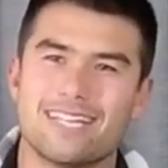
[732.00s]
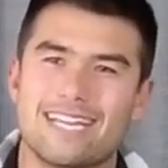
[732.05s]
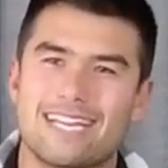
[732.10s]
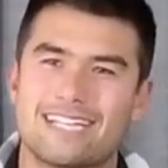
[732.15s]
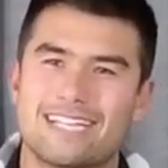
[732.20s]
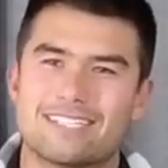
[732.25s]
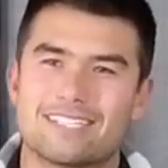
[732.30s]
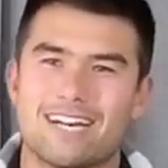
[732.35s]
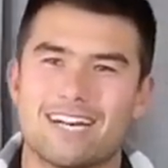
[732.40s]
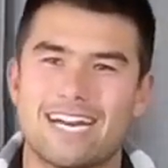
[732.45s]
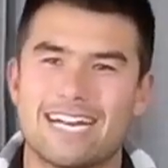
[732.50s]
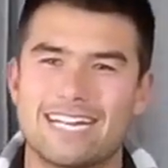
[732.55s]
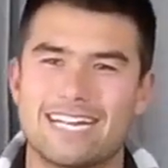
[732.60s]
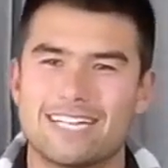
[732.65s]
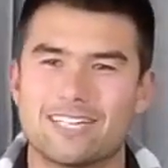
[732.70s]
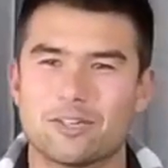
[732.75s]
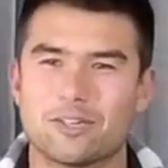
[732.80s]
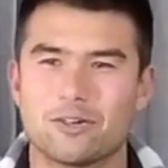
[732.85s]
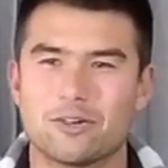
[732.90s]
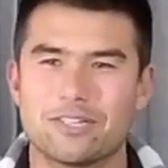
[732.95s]

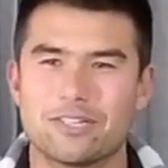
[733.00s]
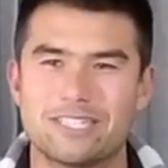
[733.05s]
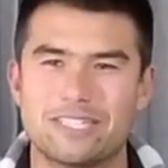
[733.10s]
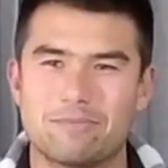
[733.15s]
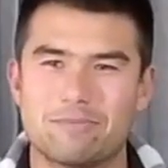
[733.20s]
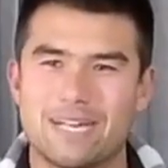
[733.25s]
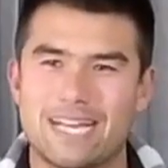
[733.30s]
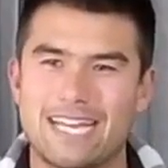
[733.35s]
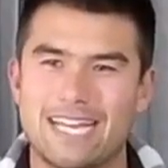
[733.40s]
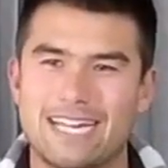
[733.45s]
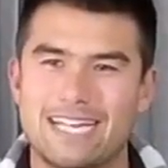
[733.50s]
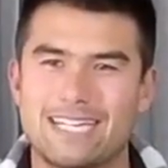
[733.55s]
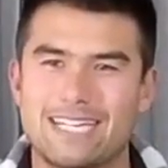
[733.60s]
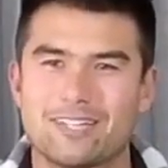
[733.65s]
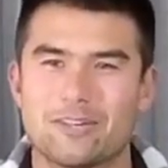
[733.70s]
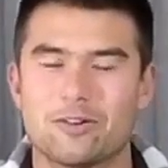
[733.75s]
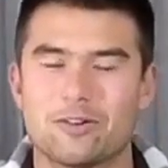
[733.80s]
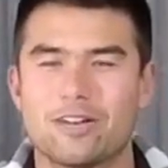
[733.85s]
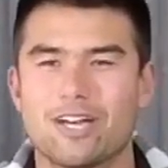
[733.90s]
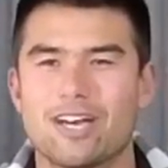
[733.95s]
Exciting or
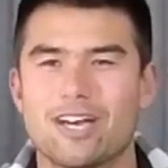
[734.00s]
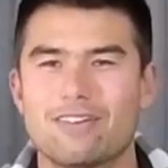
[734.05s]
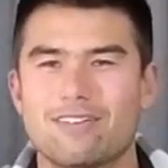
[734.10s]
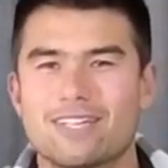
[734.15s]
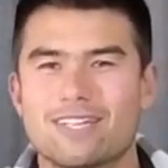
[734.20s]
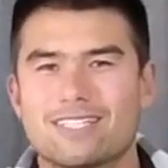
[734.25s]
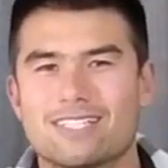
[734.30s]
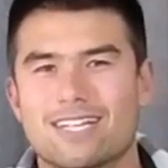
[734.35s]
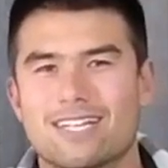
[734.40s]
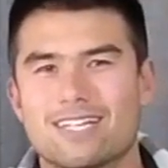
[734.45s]
intimidating or nervous,